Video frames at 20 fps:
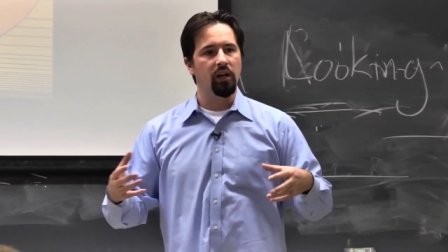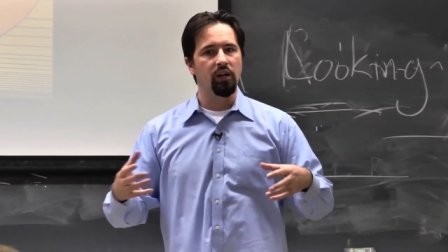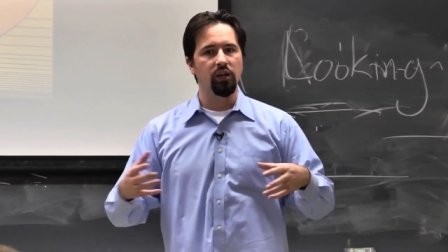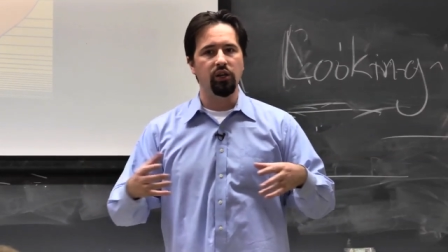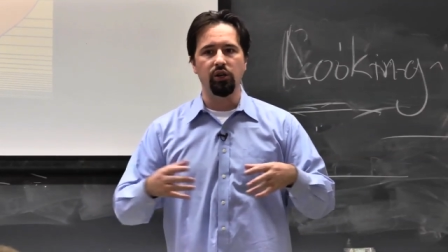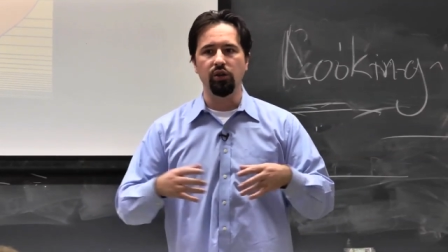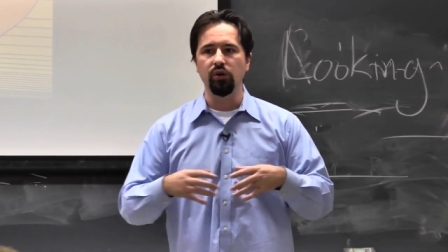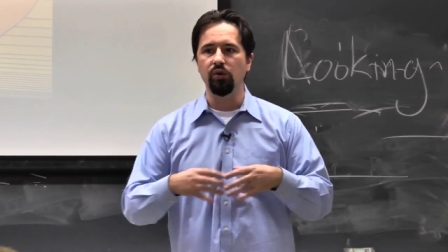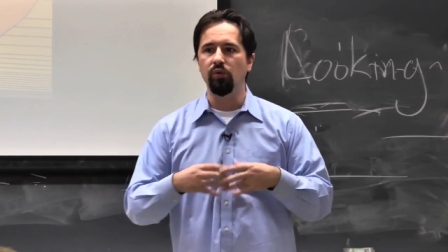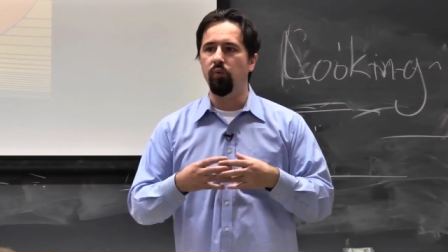
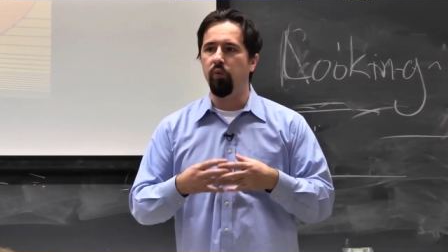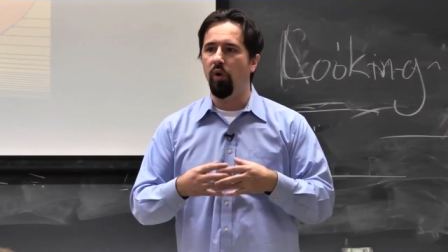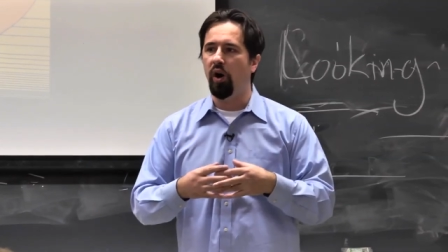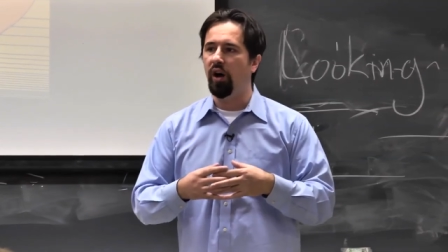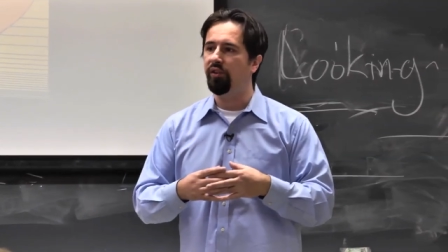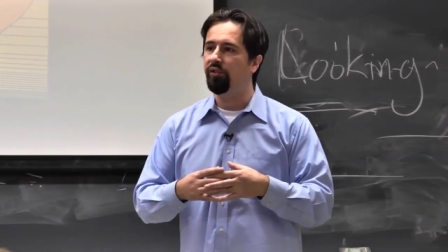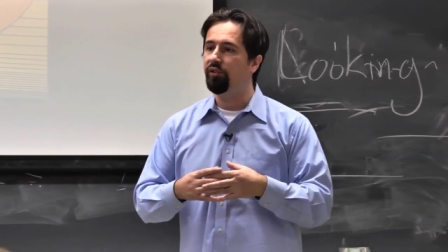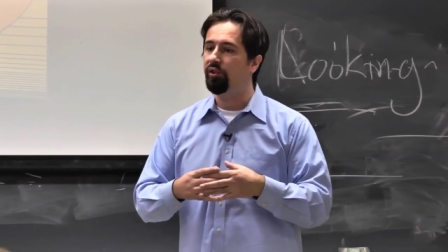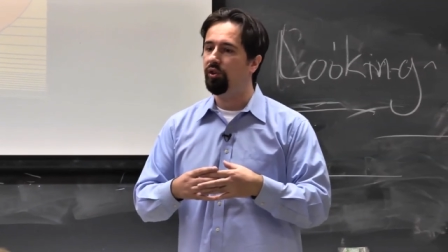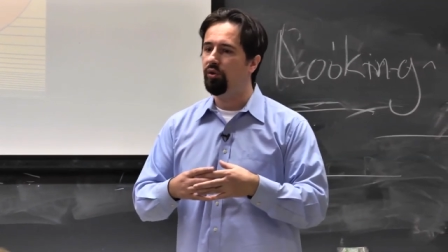You
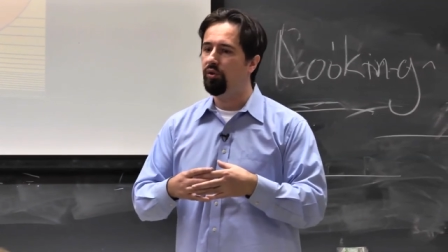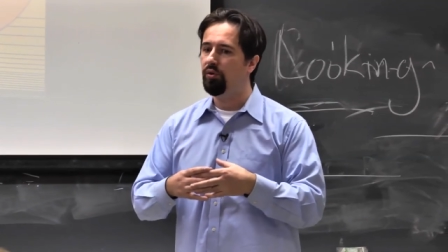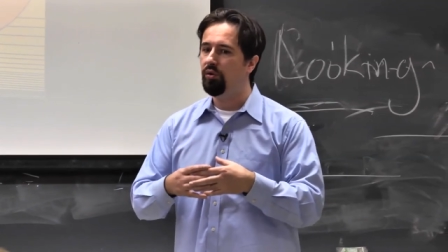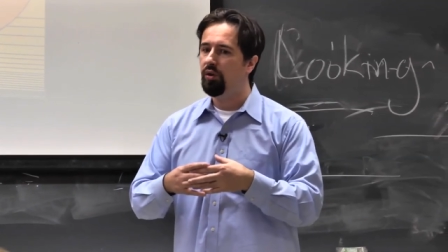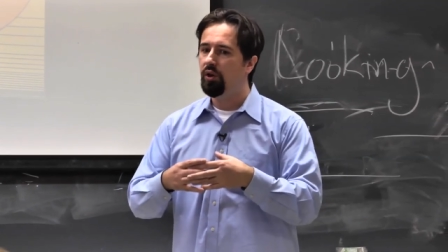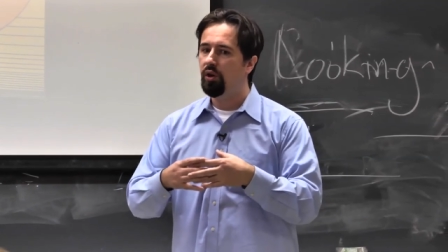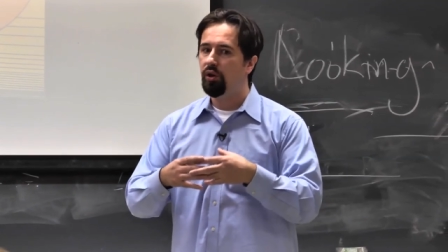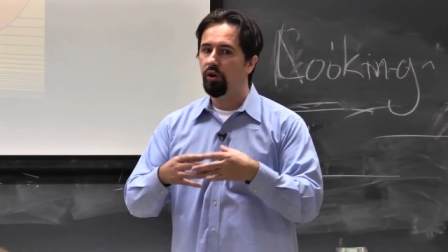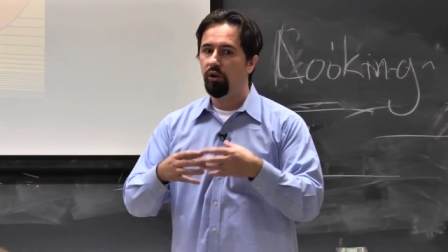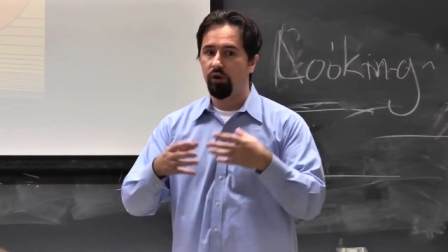want
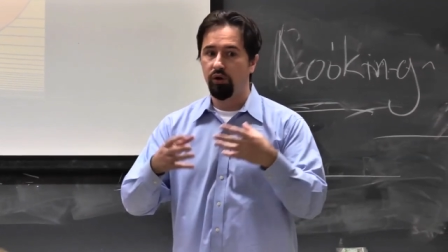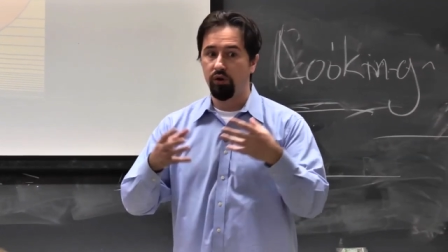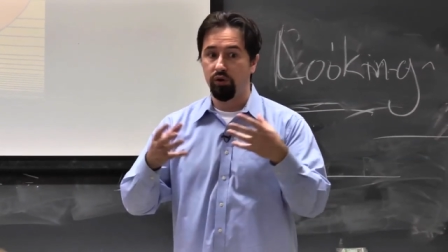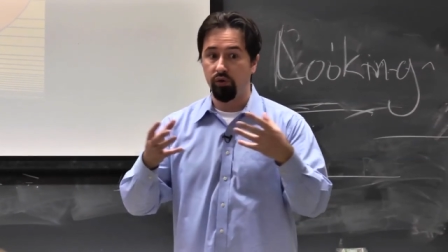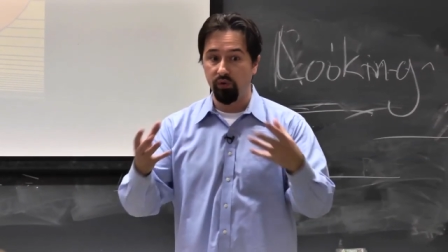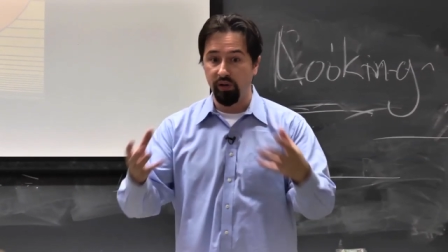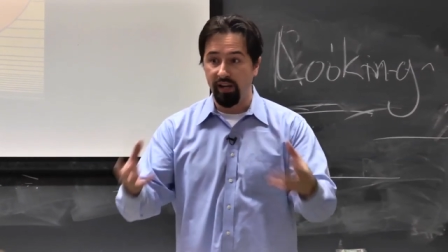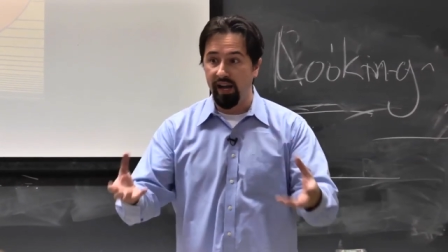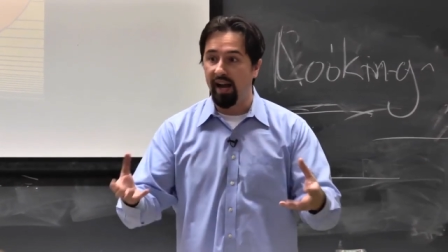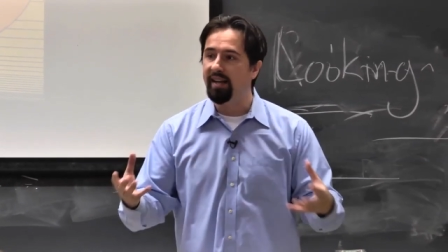to
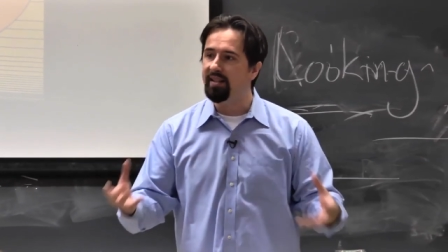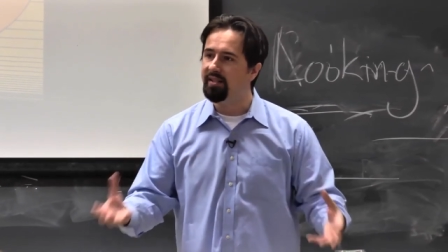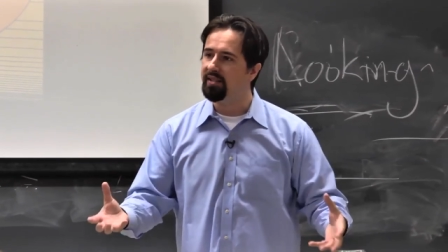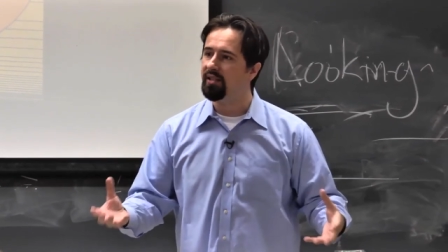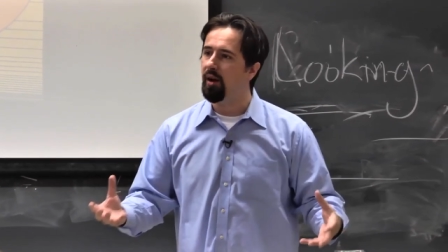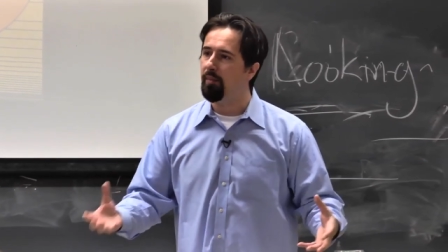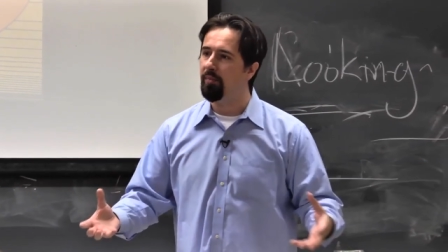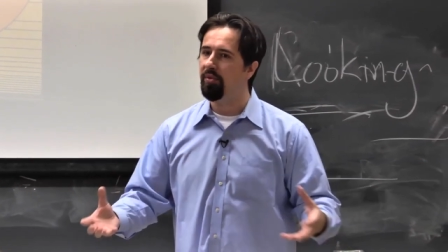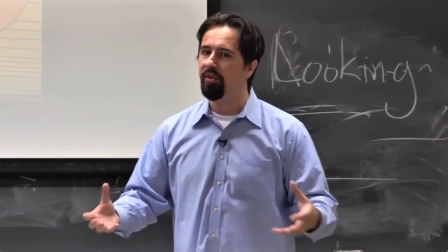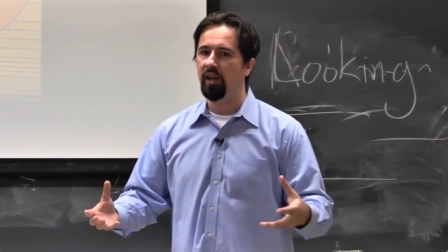create
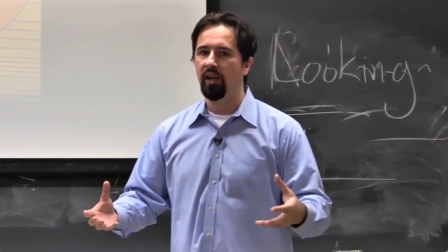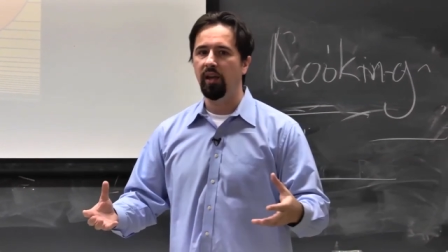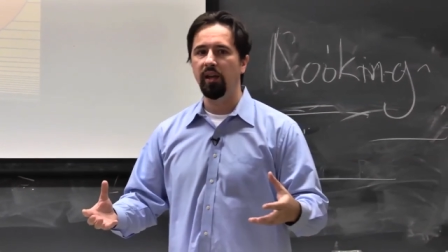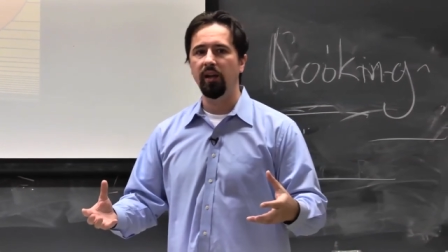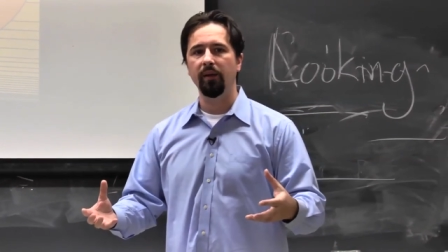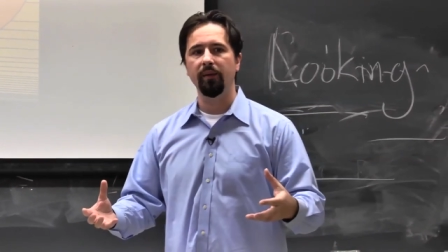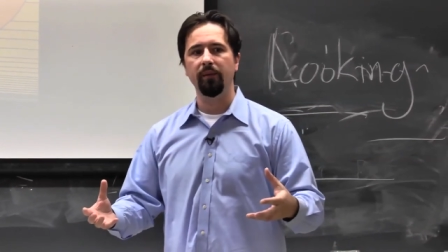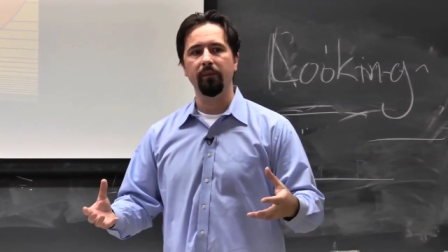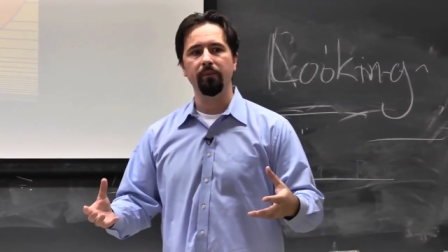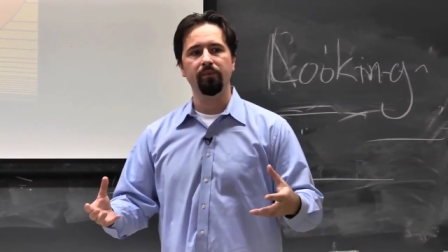
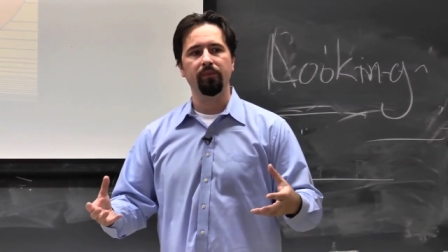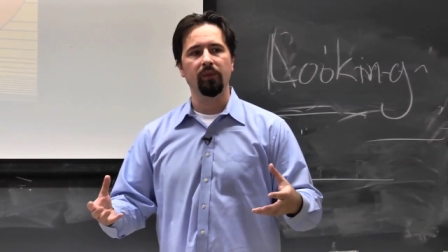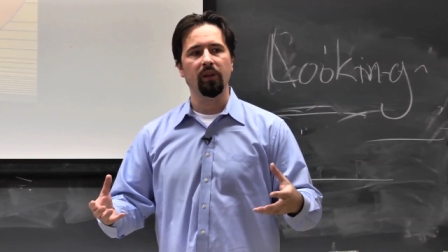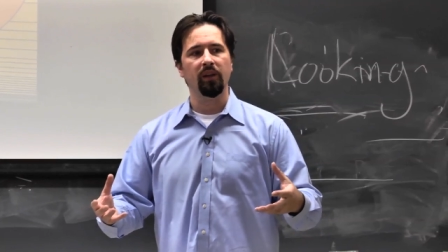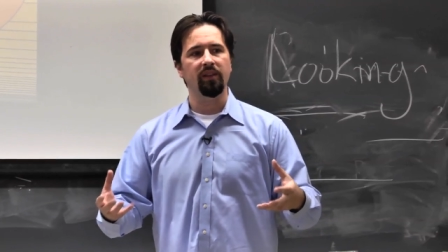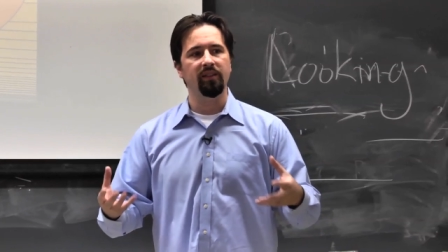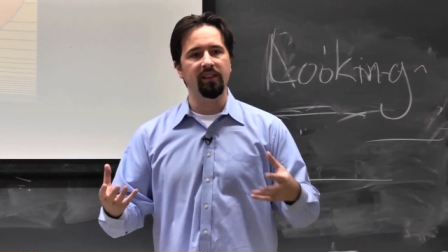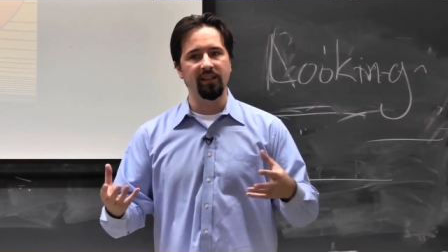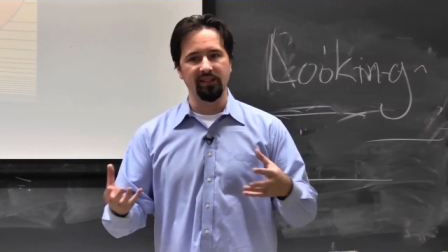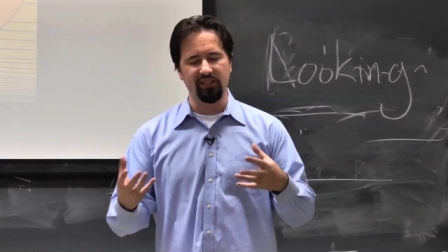something,
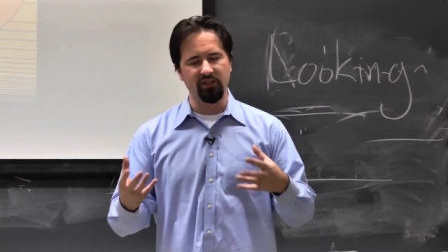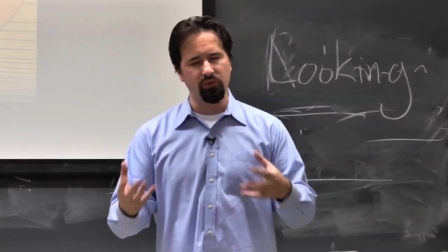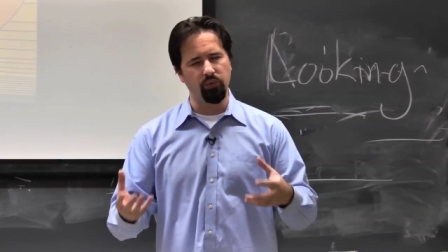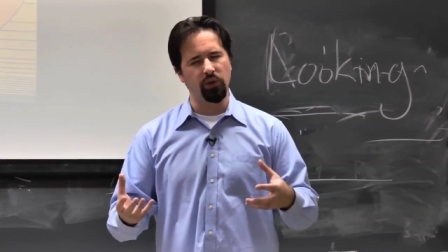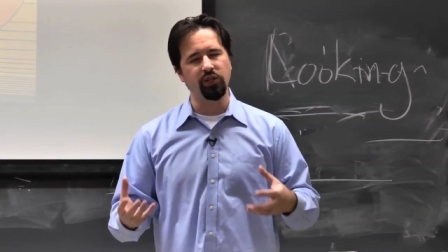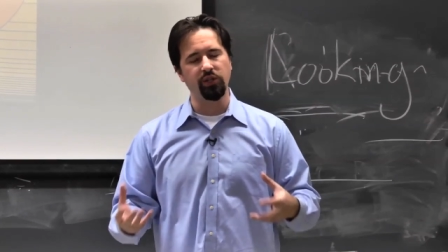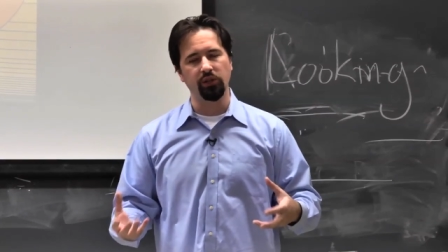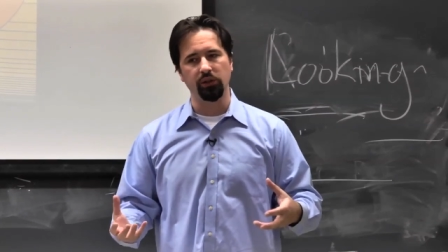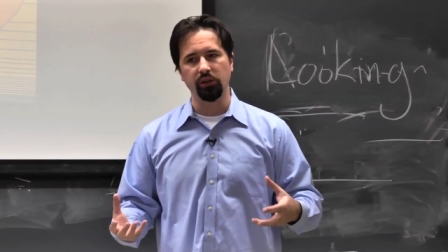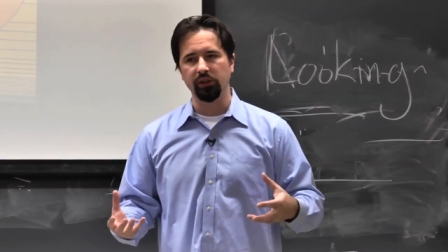this is
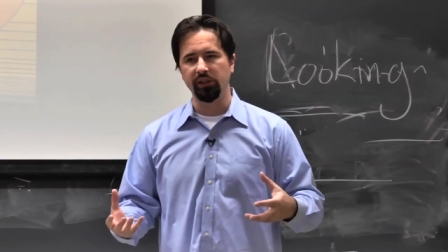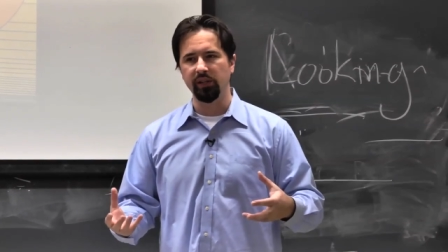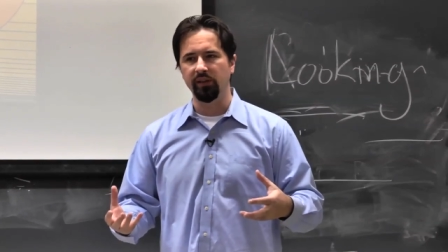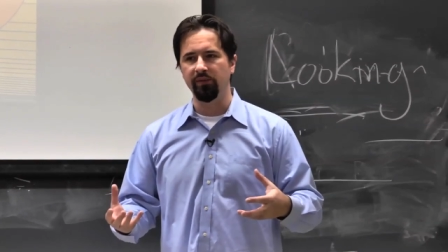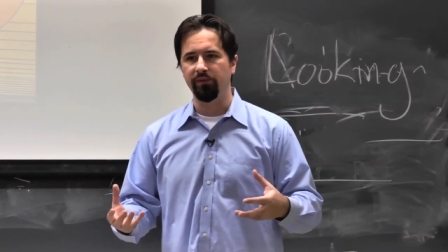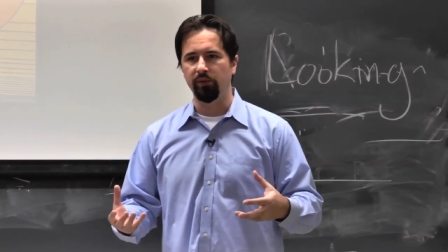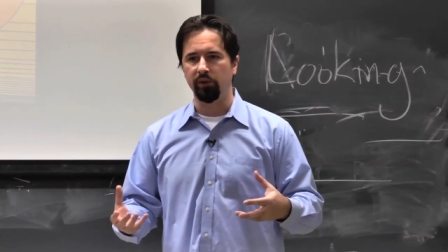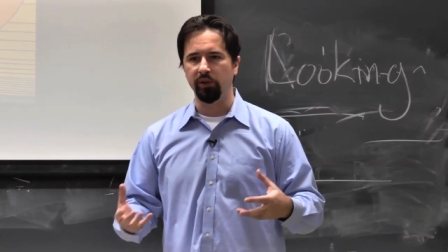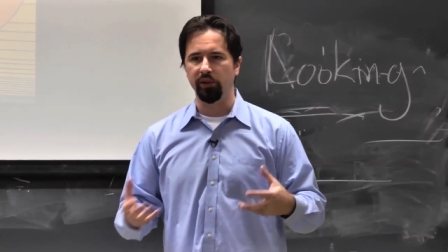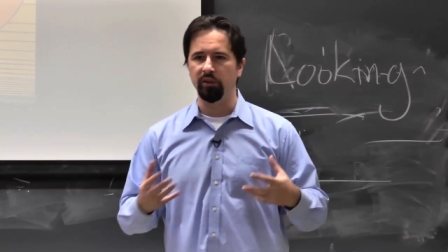what you're looking
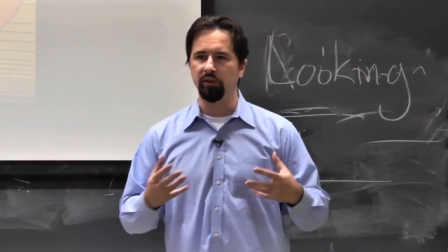for.